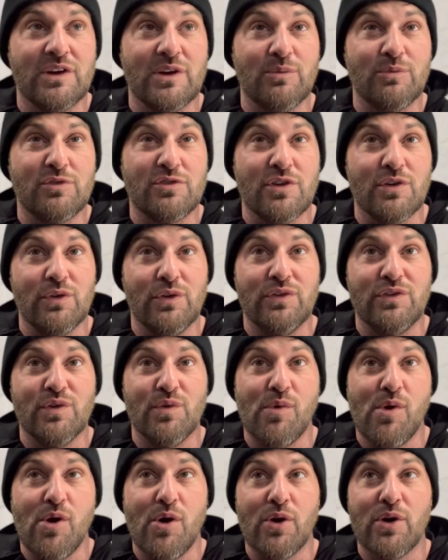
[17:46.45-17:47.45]
I'm struggling to
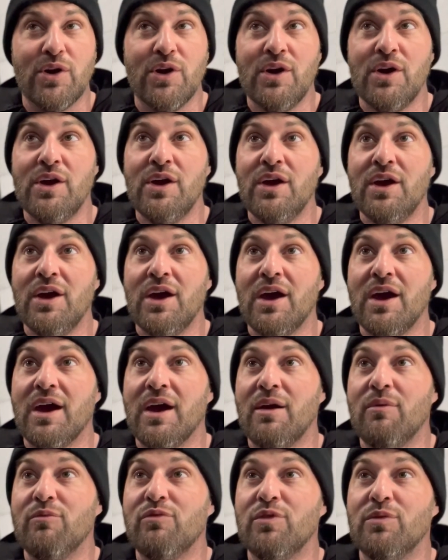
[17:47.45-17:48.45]
walk
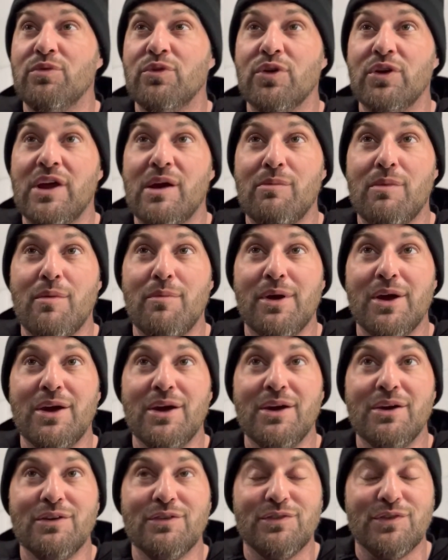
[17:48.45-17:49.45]
from doing
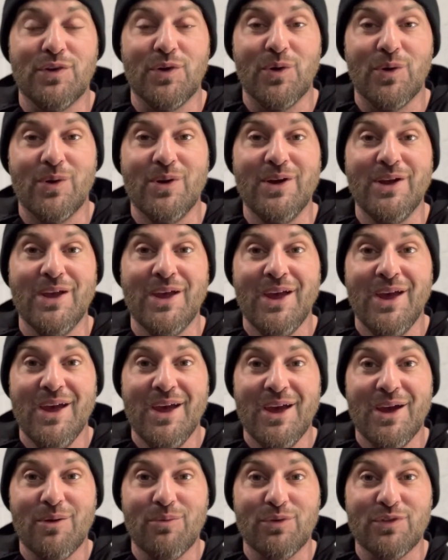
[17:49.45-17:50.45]
MMA, so
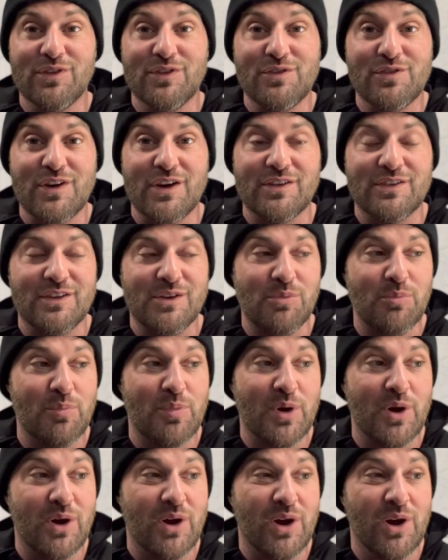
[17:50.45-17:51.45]
it was interesting,
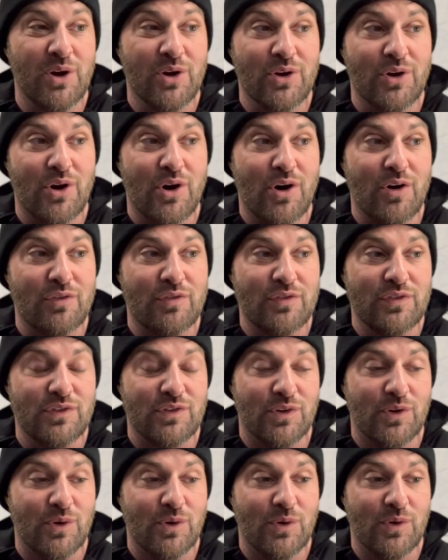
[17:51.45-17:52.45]
but I got it off,
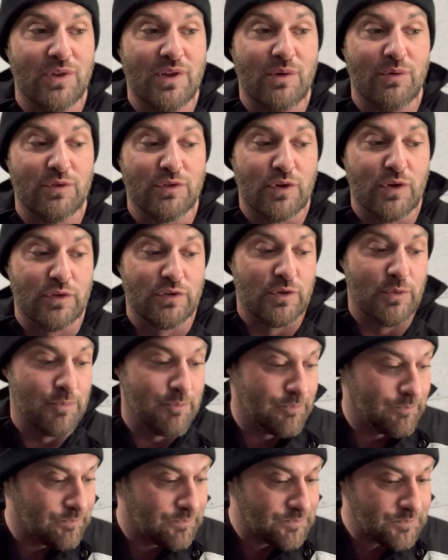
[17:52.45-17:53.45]
so that was
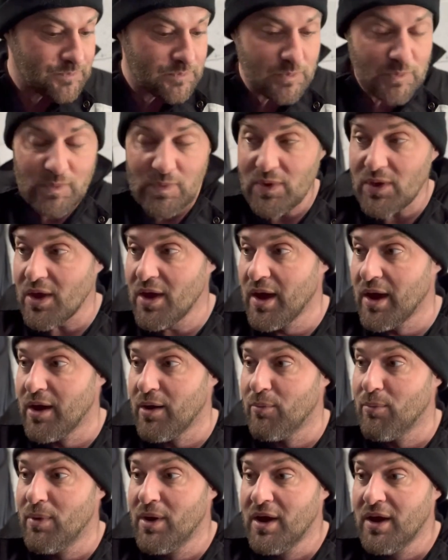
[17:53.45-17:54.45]
awesome. And